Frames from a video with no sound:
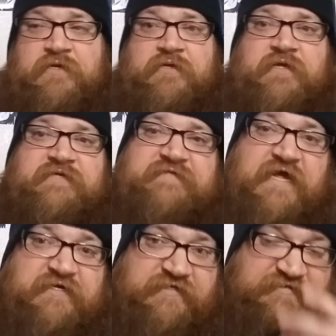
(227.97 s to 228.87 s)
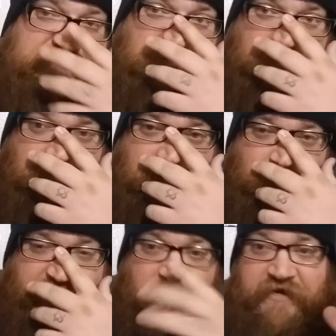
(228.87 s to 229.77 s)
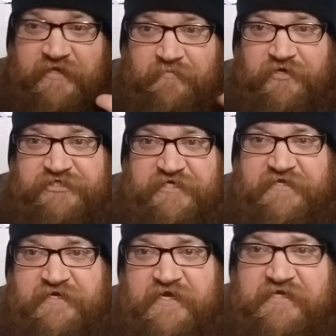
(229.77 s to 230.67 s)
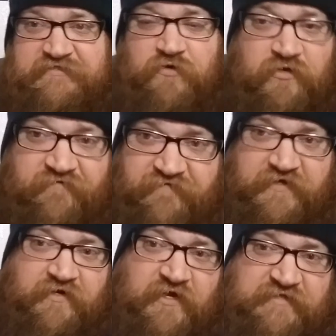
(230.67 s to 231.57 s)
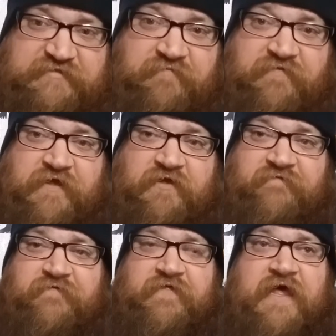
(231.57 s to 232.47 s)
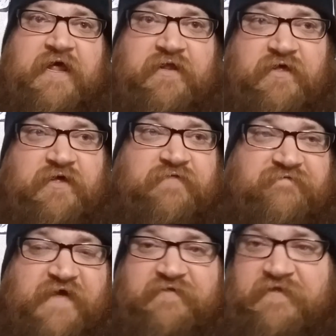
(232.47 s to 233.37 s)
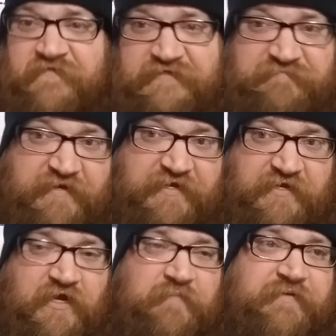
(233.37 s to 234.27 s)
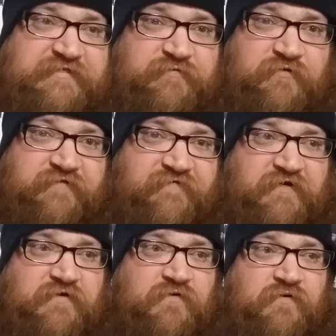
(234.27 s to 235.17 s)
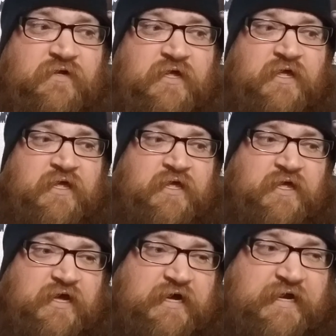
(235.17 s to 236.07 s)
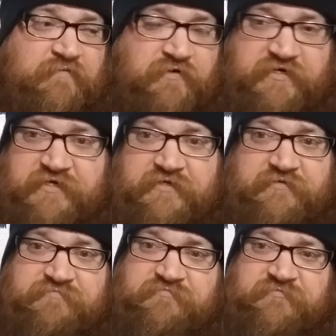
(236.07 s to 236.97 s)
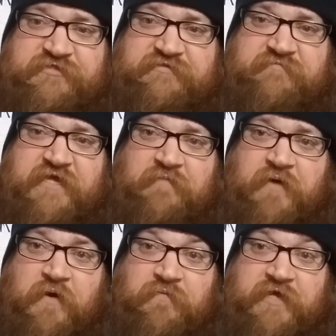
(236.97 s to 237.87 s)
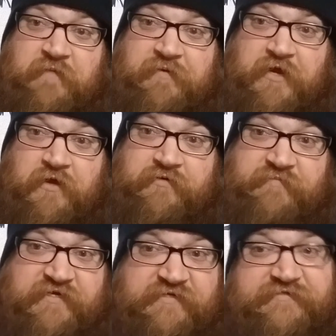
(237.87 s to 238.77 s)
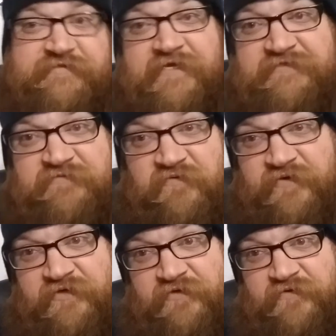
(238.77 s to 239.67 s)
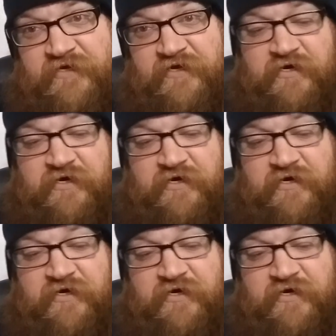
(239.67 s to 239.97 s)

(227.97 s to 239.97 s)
Exactly. So, we greatly appreciate that, guys. You all are fucking awesome. Thank you for that. The fact that it's picking up is really fucking cool. And we're gonna just keep on keeping on because that's what we do here.